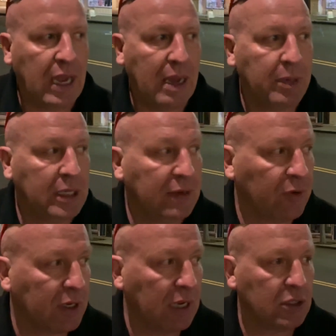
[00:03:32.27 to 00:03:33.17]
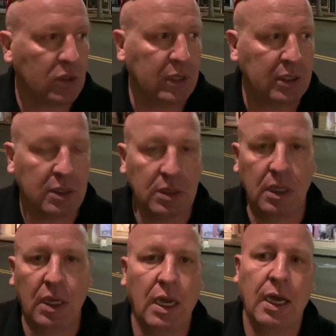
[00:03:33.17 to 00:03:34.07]
how many different countries
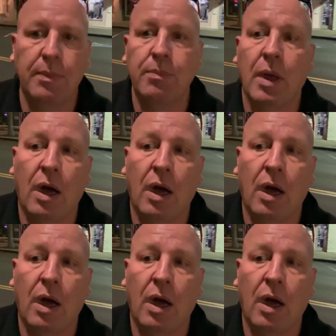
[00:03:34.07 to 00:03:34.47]
um,